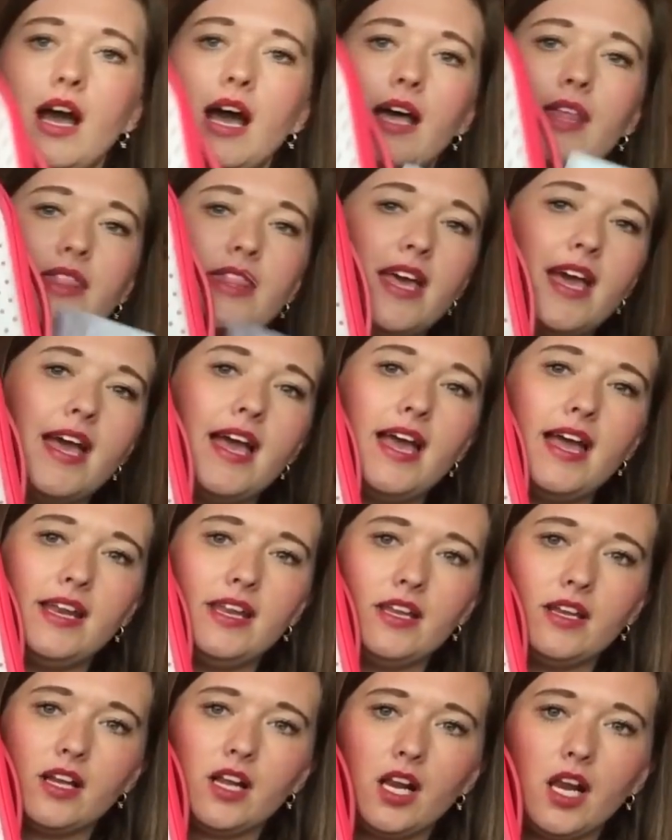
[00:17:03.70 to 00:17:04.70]
And
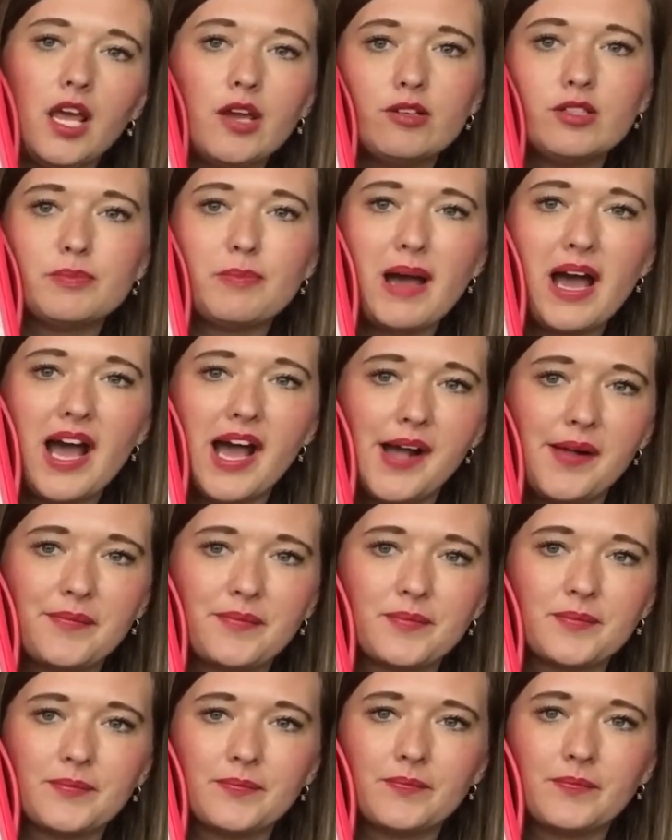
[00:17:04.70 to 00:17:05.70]
then clothes part,
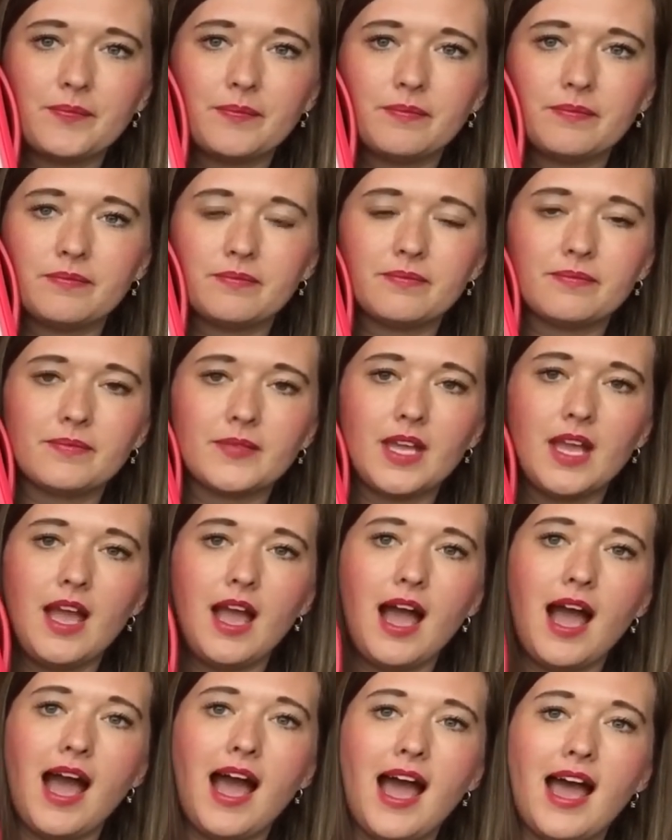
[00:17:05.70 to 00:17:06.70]

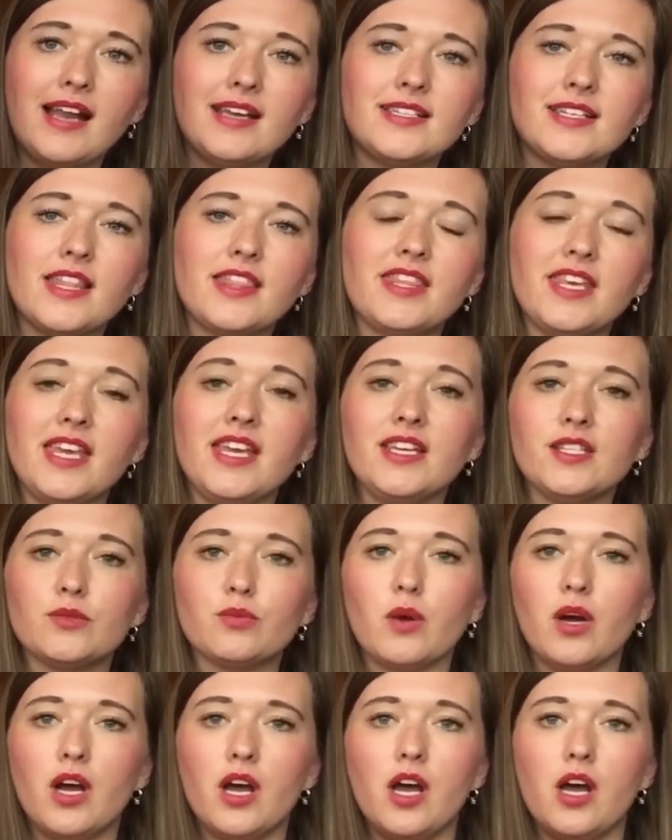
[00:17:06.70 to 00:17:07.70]
and
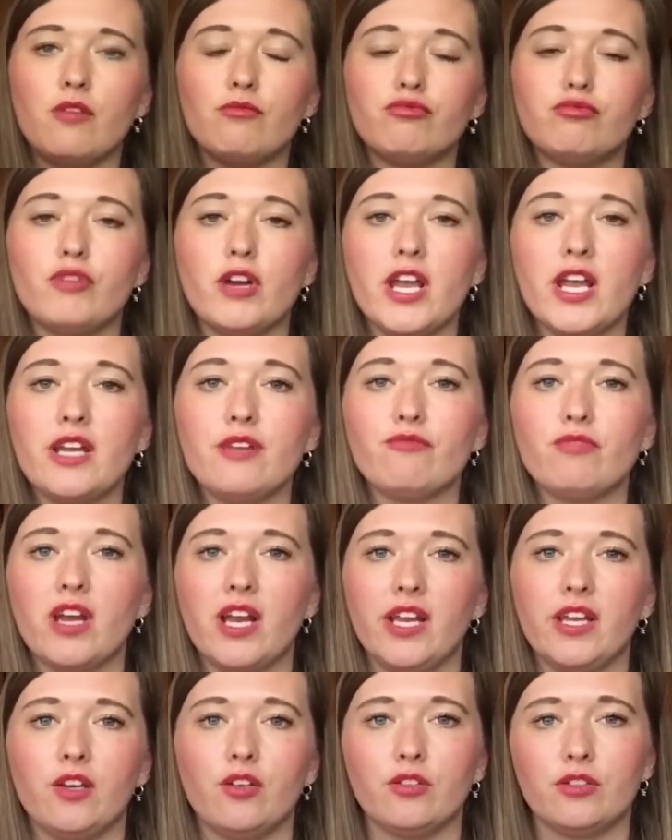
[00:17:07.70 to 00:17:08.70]
these were
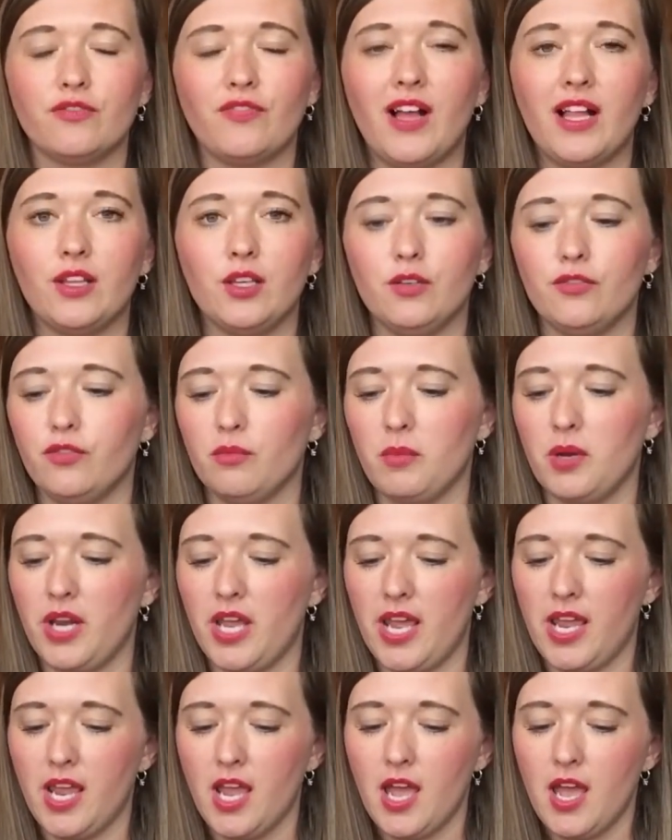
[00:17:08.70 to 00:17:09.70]
really good value for
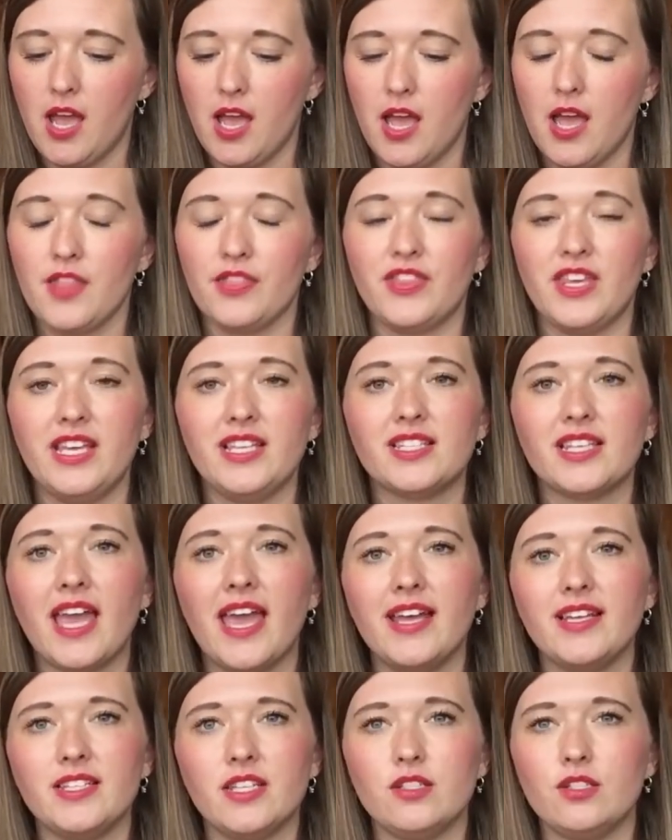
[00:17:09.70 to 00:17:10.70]
money. These
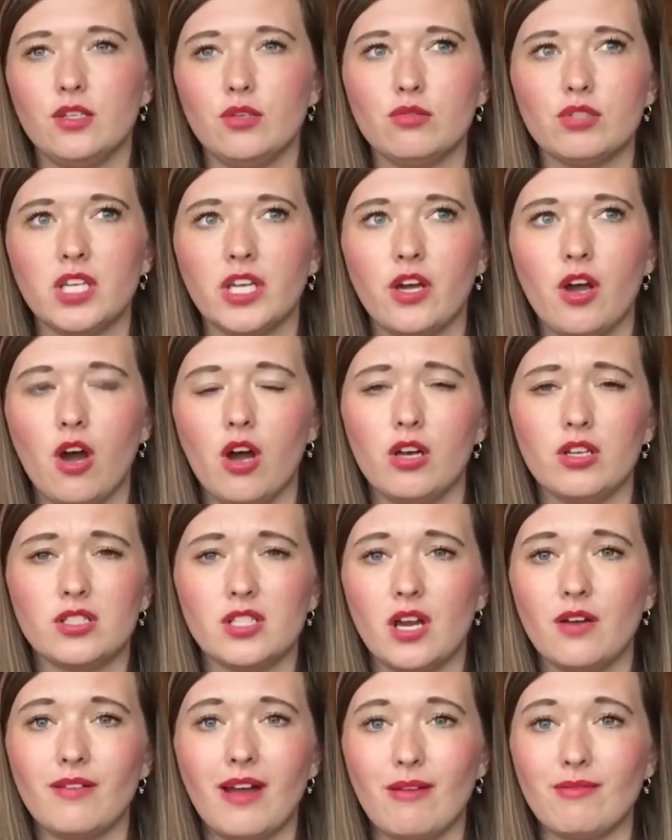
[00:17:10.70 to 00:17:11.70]
cases usually
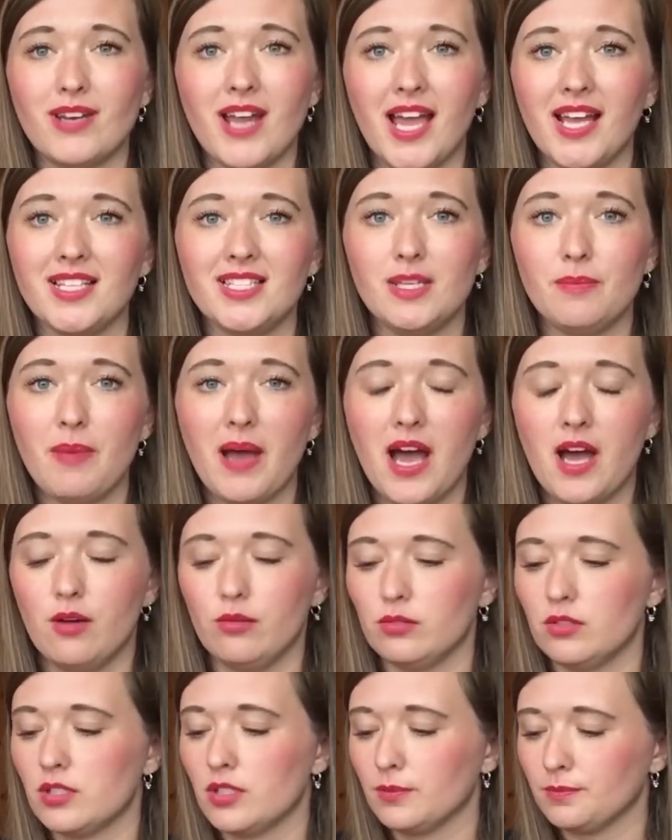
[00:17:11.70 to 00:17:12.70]
cost around
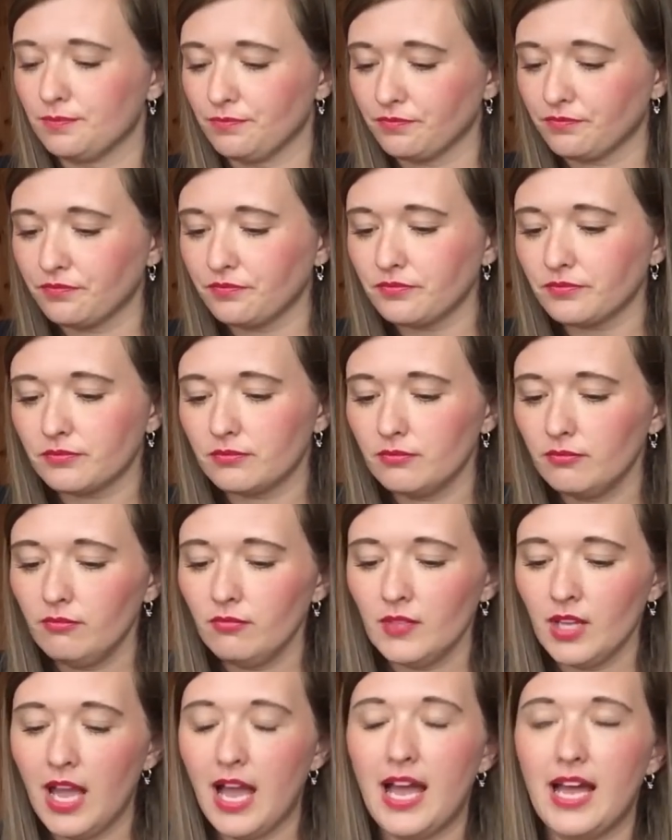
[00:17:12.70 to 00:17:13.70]
£90,
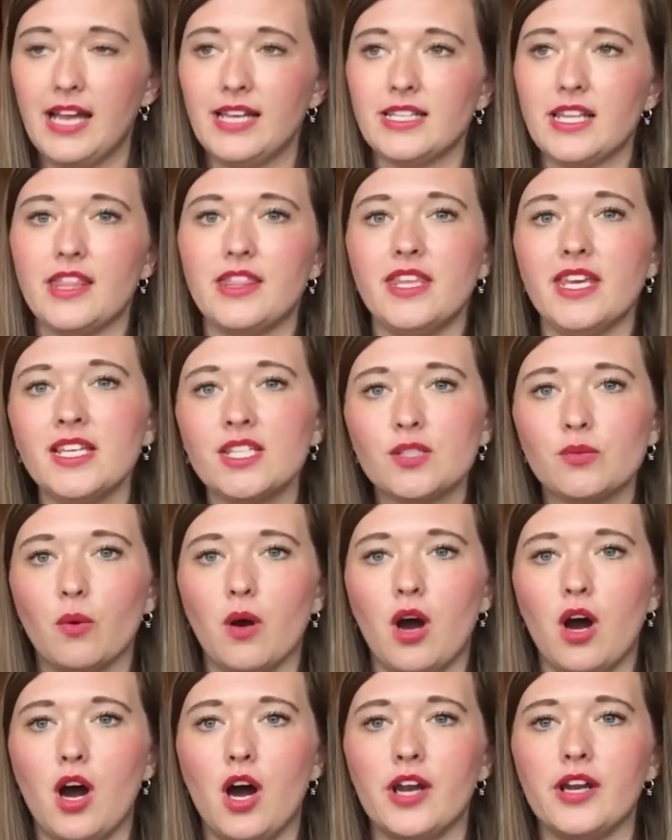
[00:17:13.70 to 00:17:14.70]
and this
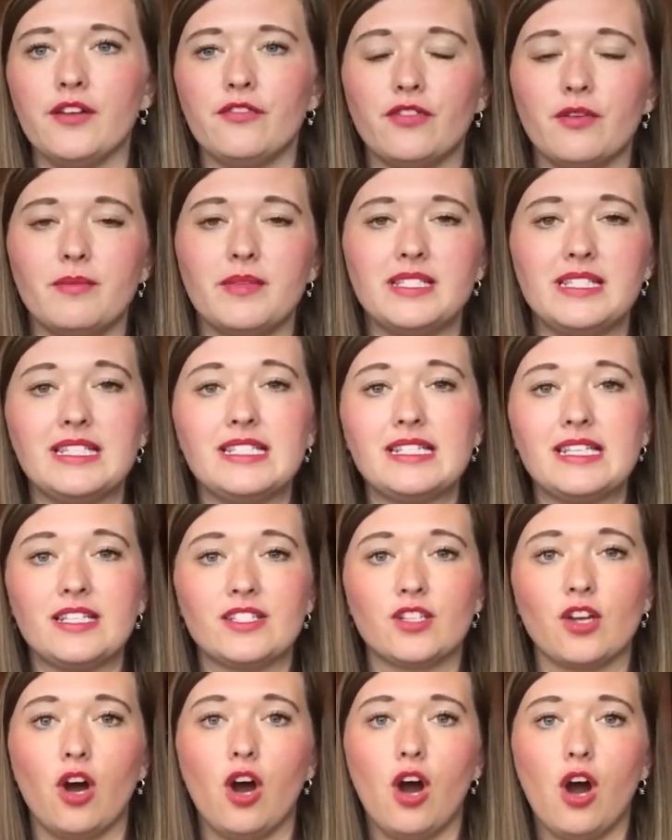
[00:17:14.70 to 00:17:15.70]
one from the Disney
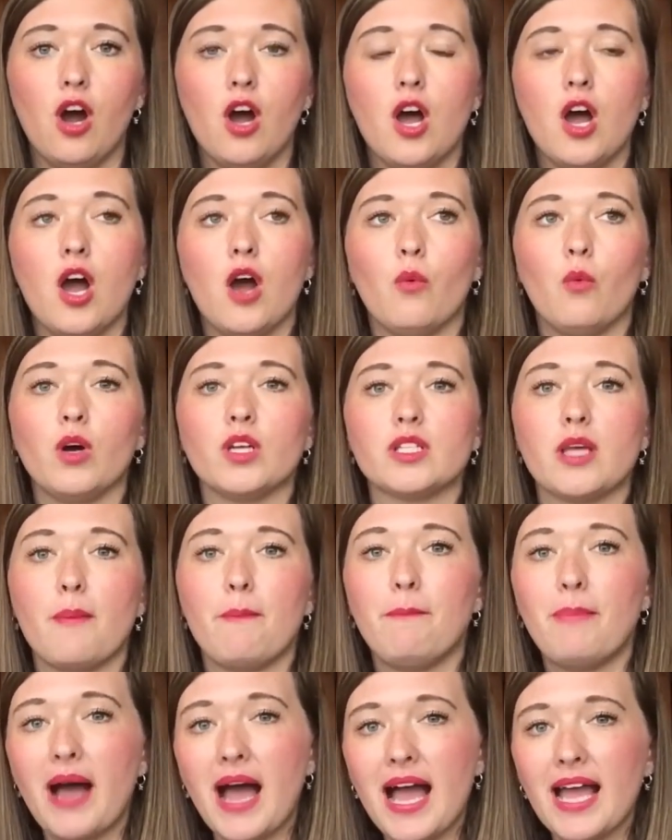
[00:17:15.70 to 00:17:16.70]
store was a
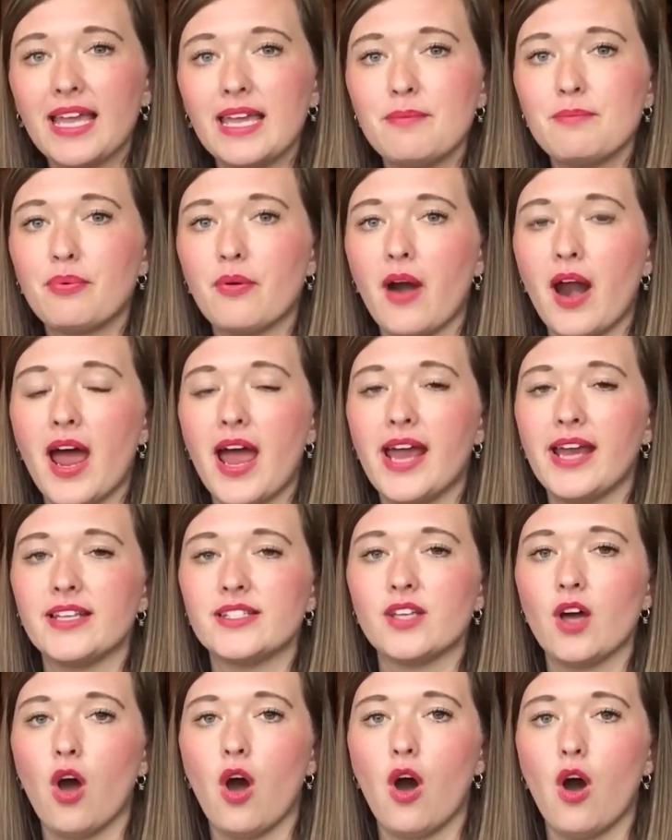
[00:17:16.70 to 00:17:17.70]
bargain
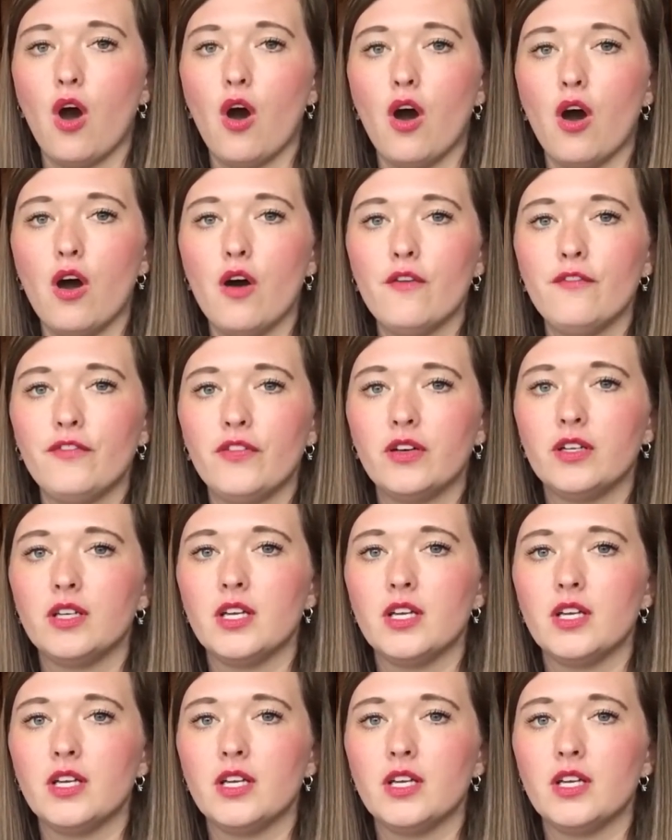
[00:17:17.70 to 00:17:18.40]
price of